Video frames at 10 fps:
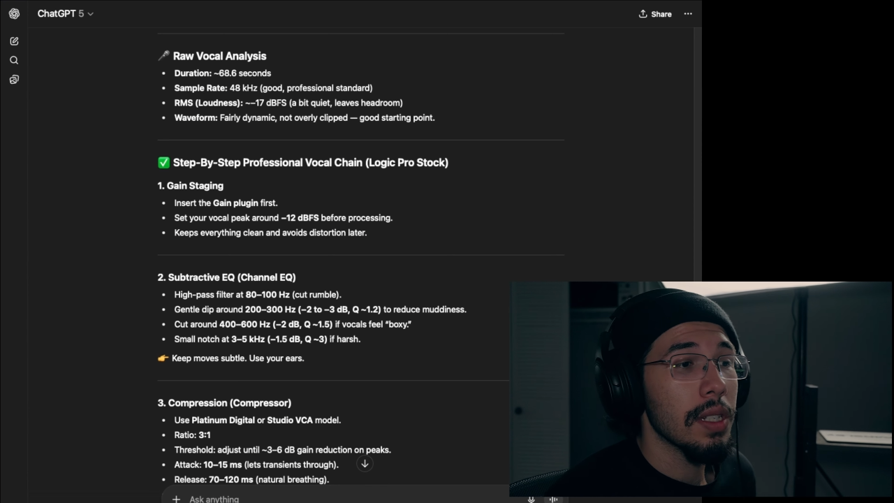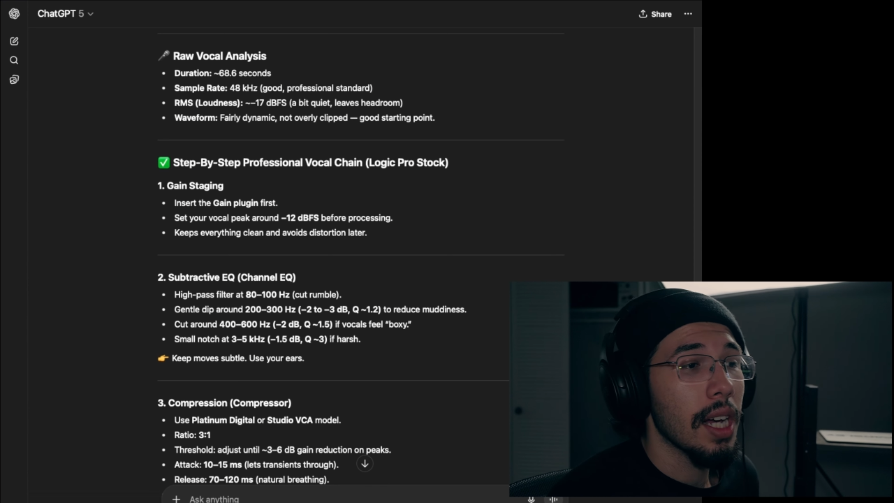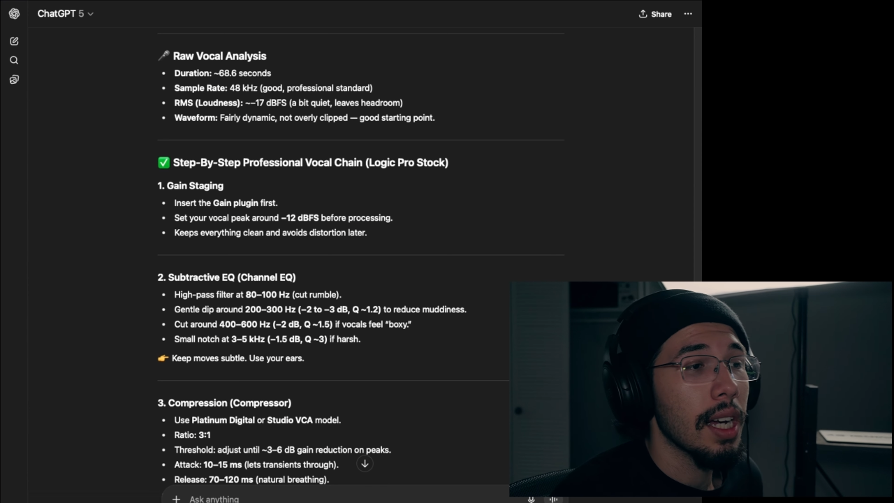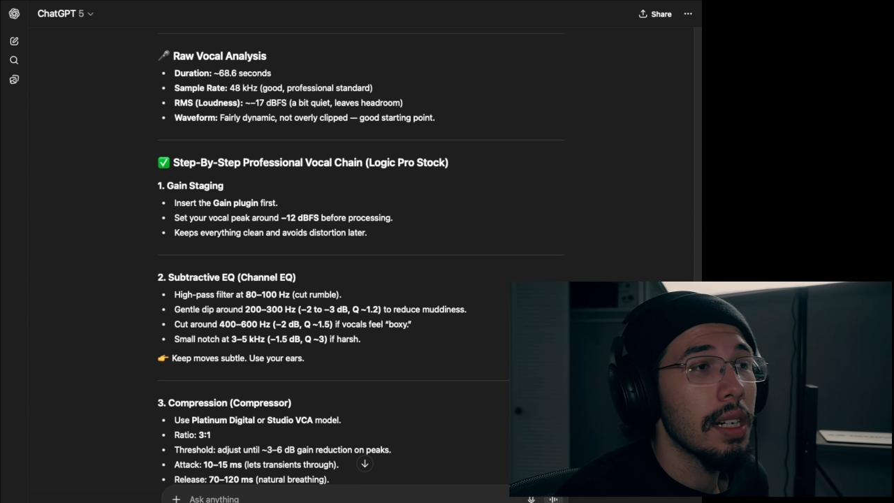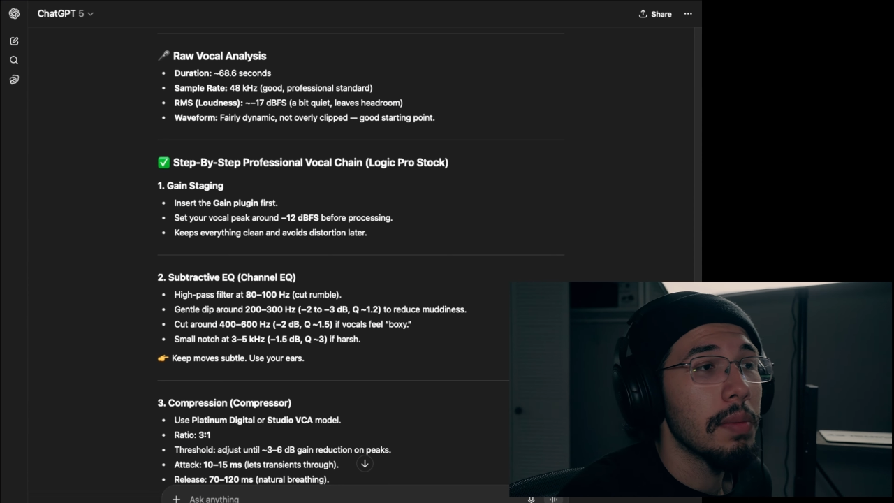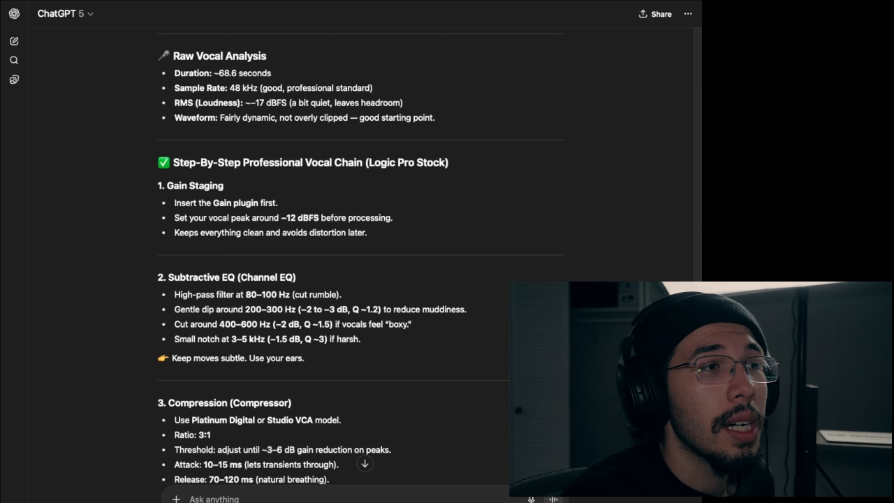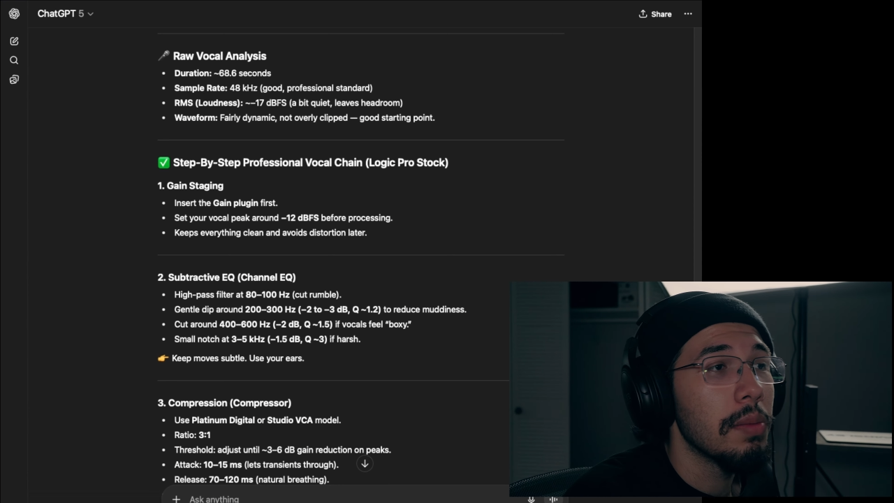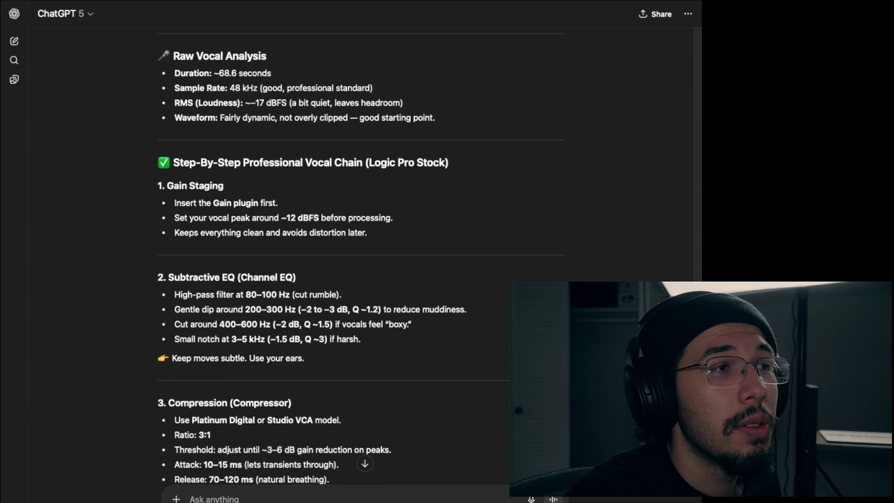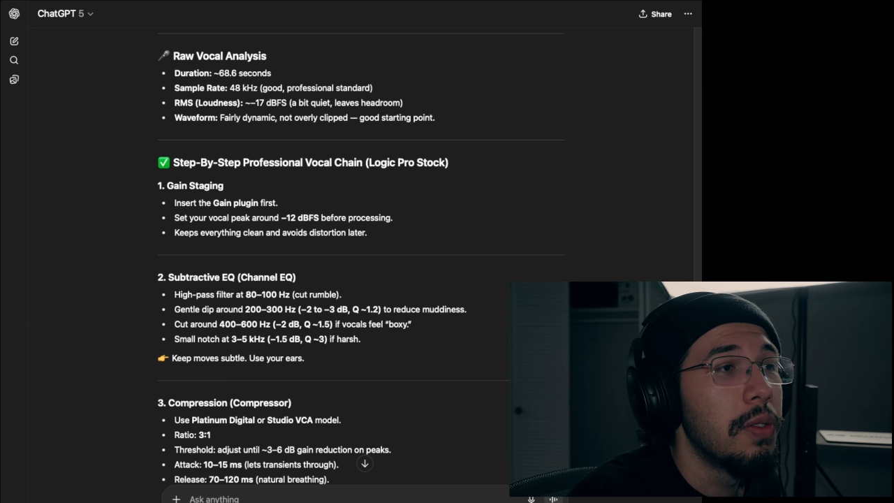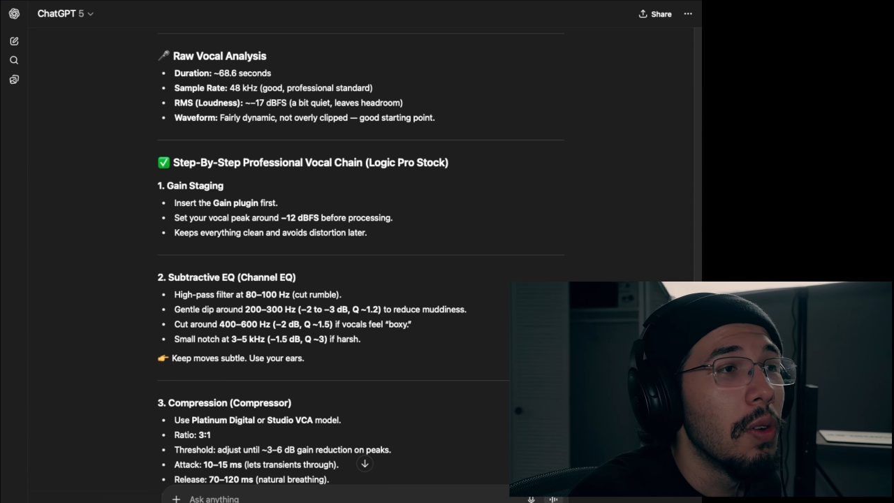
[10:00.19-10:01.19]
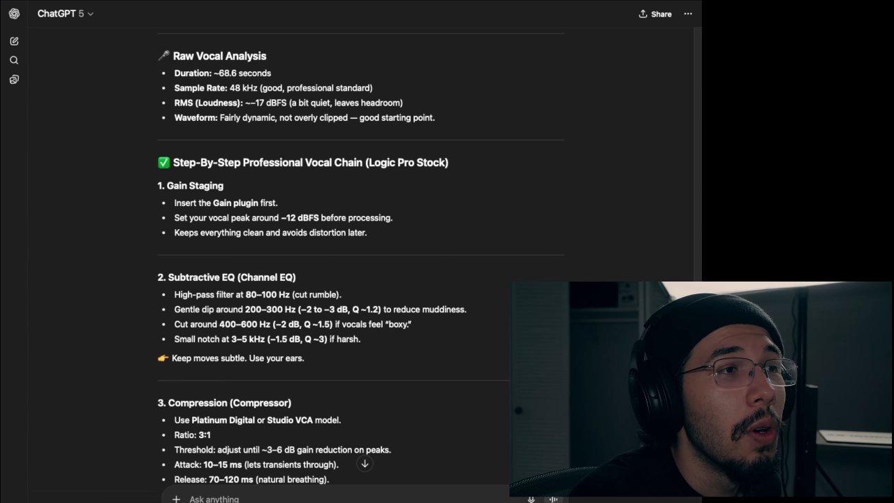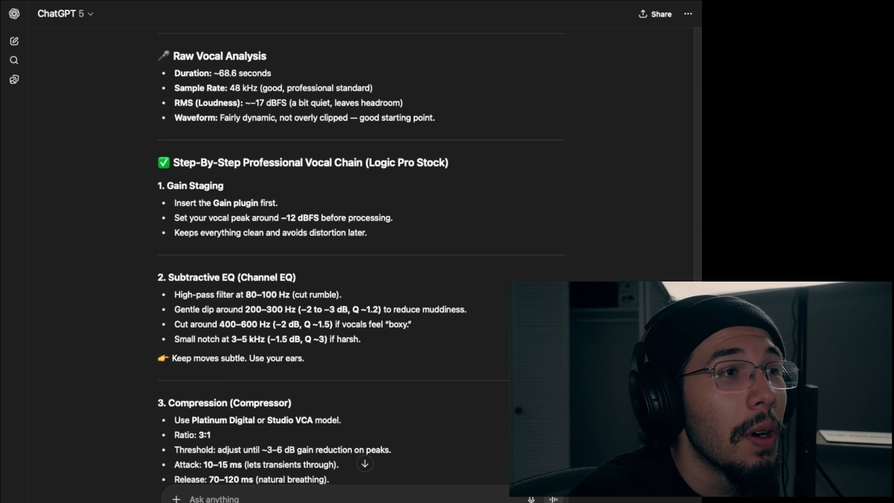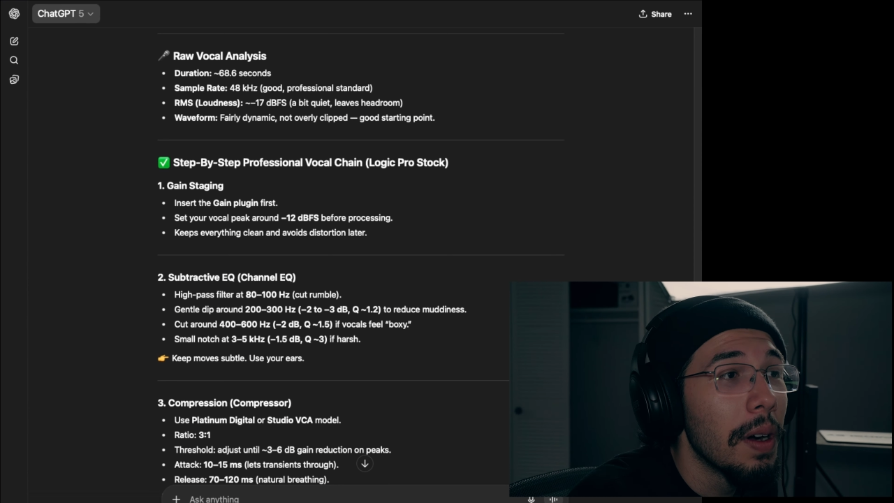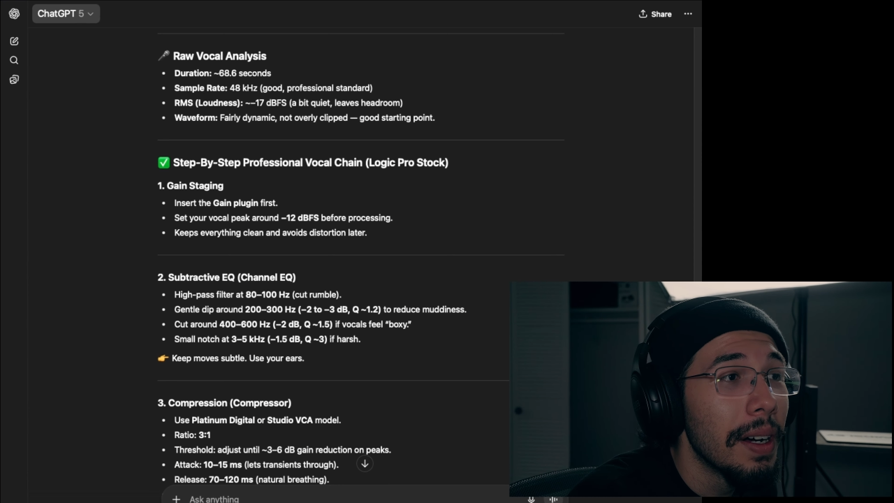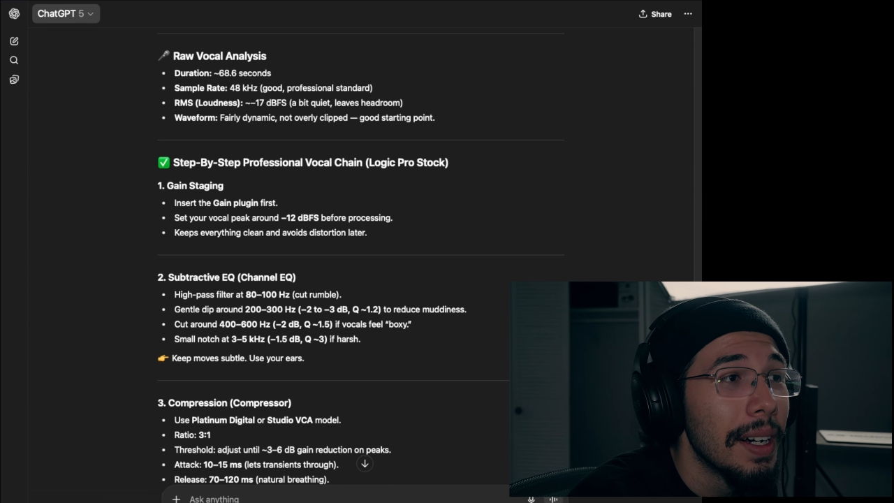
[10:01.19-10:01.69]
talking about
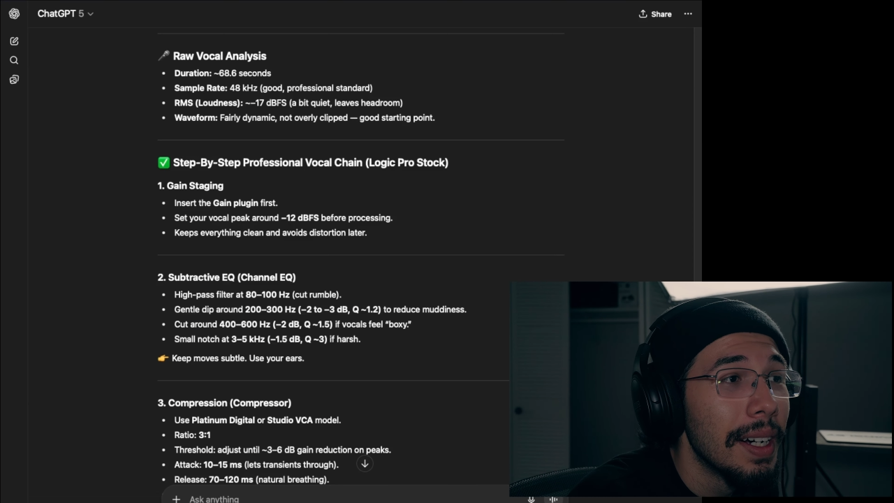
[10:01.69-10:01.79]
before.